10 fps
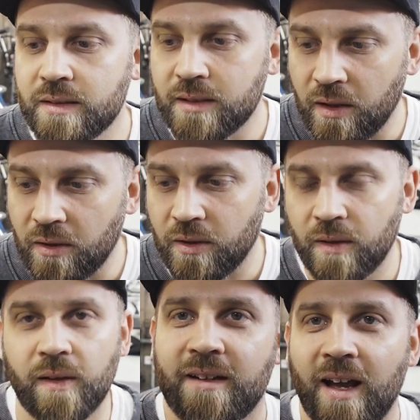So
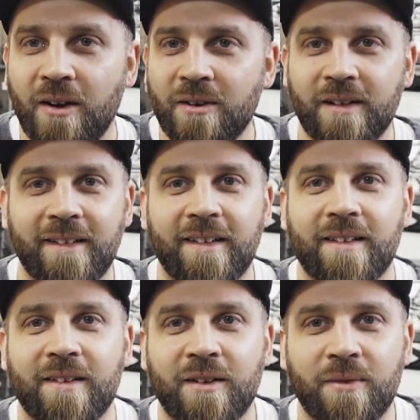now
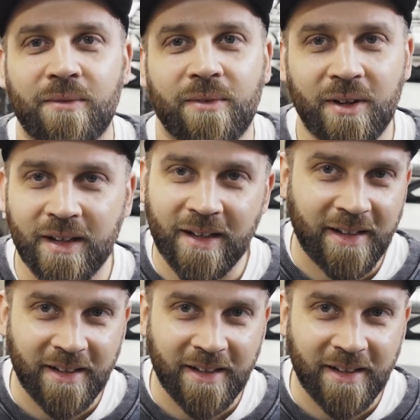for the